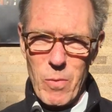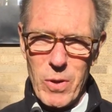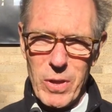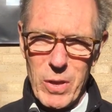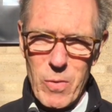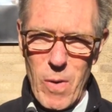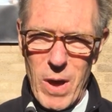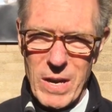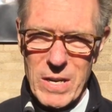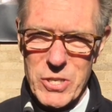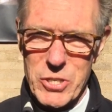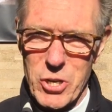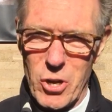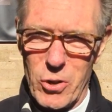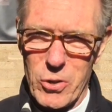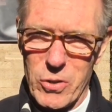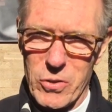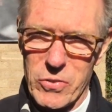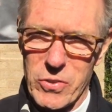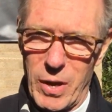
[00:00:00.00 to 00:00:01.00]
I really want to
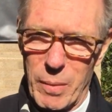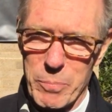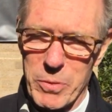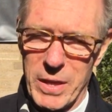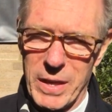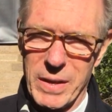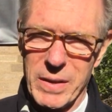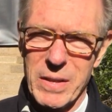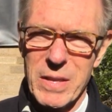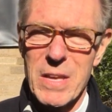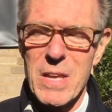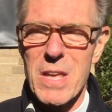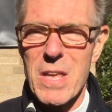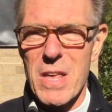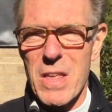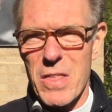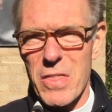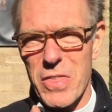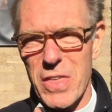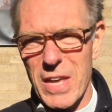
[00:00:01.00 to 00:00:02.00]
show you something.
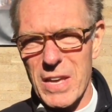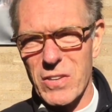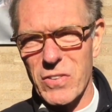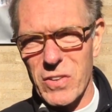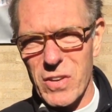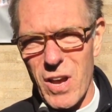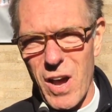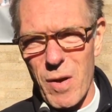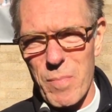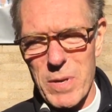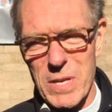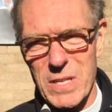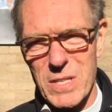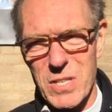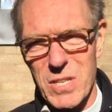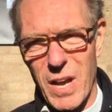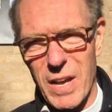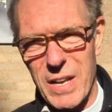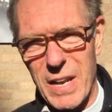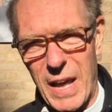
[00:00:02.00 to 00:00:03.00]
This coming
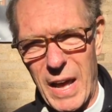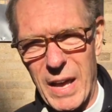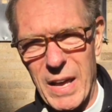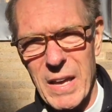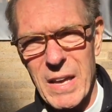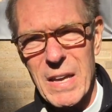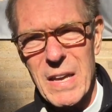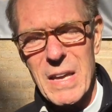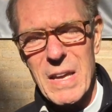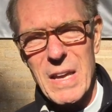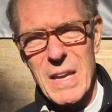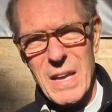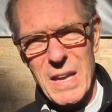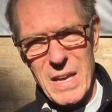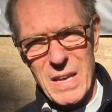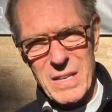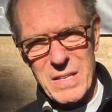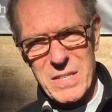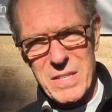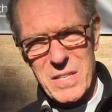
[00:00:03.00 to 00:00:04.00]
Sunday
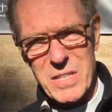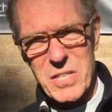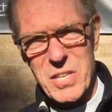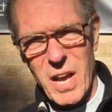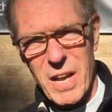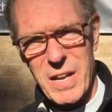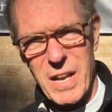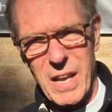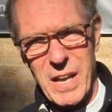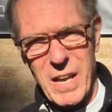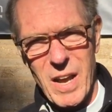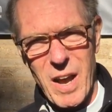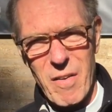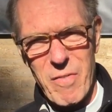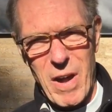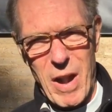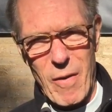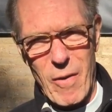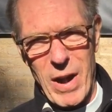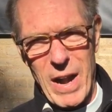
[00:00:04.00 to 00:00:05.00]
is the Sunday
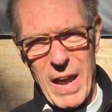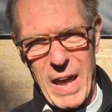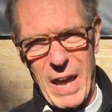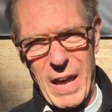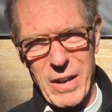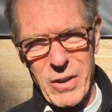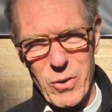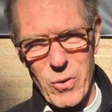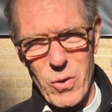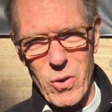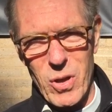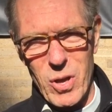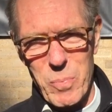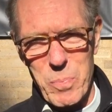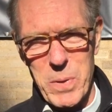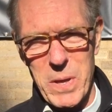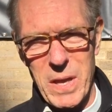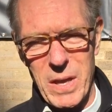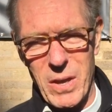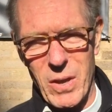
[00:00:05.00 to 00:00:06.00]
of our annual
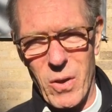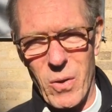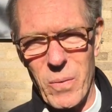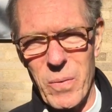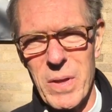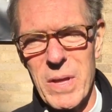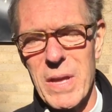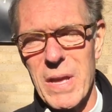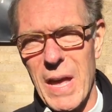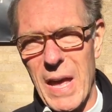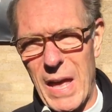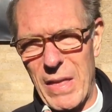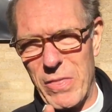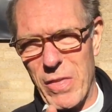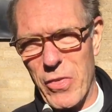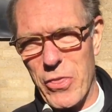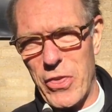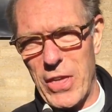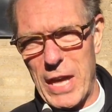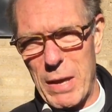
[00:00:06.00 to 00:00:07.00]
appeal.
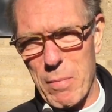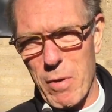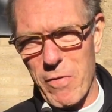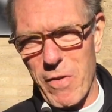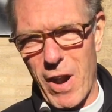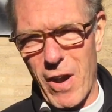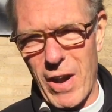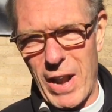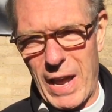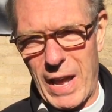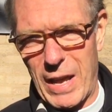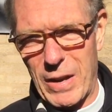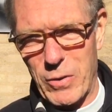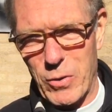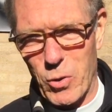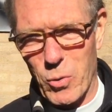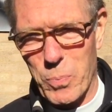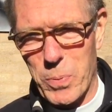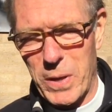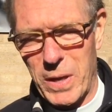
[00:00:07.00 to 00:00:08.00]
And the theme of our
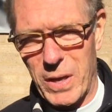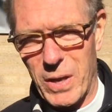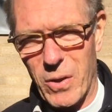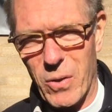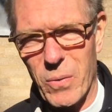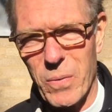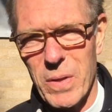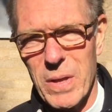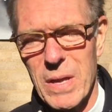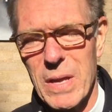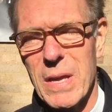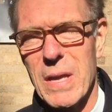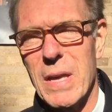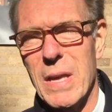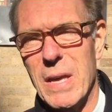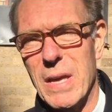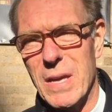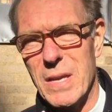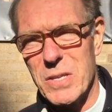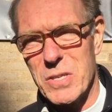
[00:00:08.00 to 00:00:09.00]
annual appeal
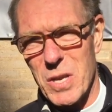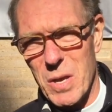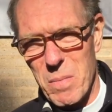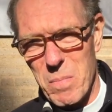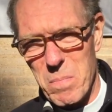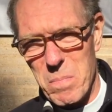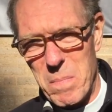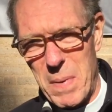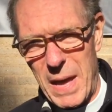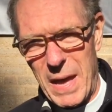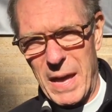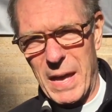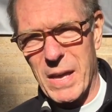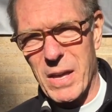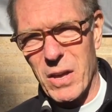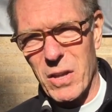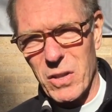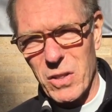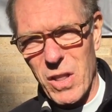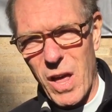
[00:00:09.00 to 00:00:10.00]
is make
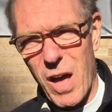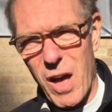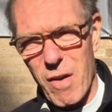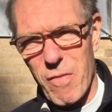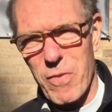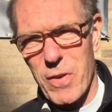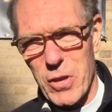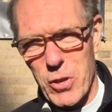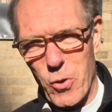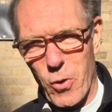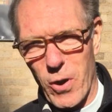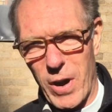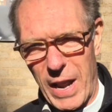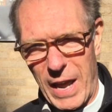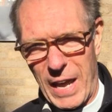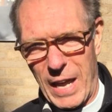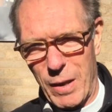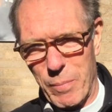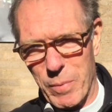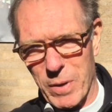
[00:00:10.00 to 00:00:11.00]
love your
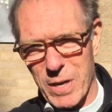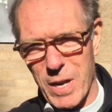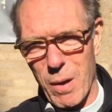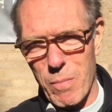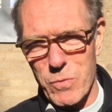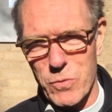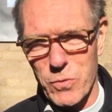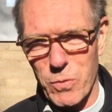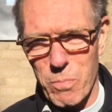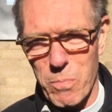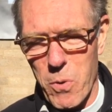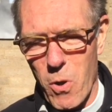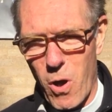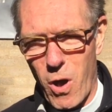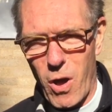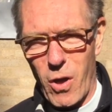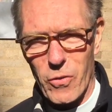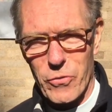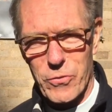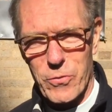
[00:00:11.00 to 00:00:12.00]
aim. It comes from
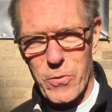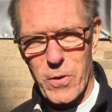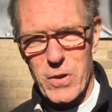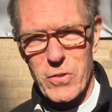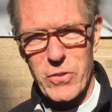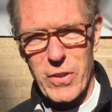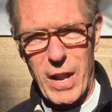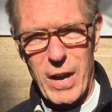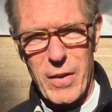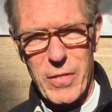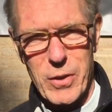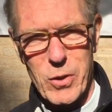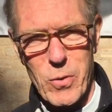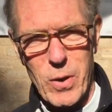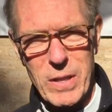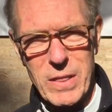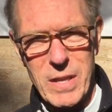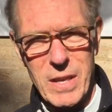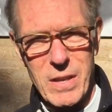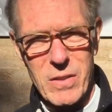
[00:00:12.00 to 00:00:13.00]
Paul's first letter to the
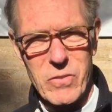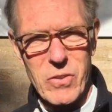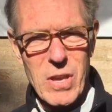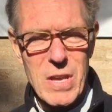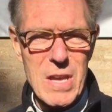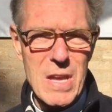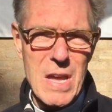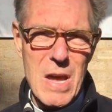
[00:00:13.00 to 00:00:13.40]
Corinthians.